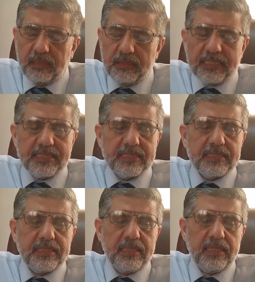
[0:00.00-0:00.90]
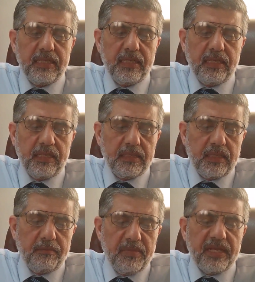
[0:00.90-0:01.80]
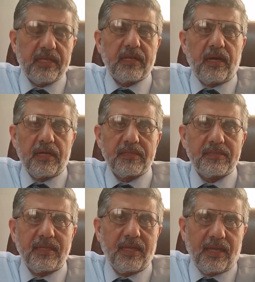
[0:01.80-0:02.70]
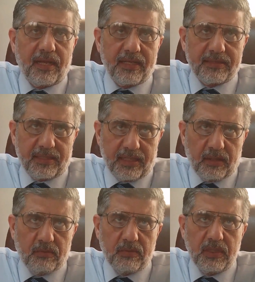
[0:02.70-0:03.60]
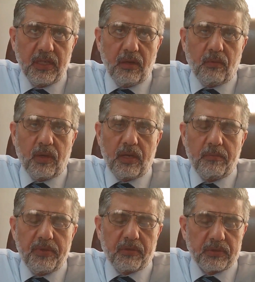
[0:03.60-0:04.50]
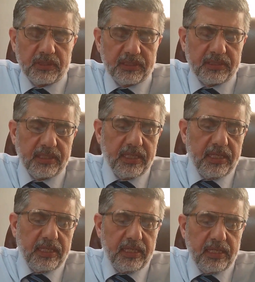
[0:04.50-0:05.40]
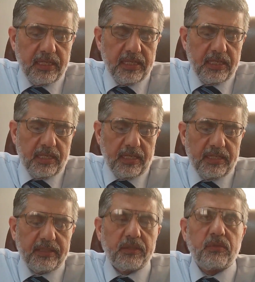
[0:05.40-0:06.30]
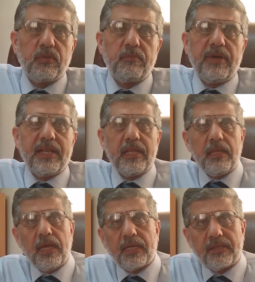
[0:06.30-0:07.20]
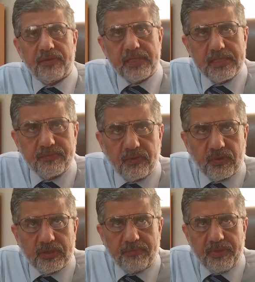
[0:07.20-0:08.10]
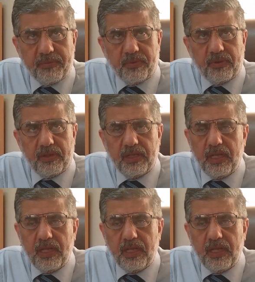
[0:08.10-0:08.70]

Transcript: That's the main crisis in Gaza now, because it related to many activities for the people.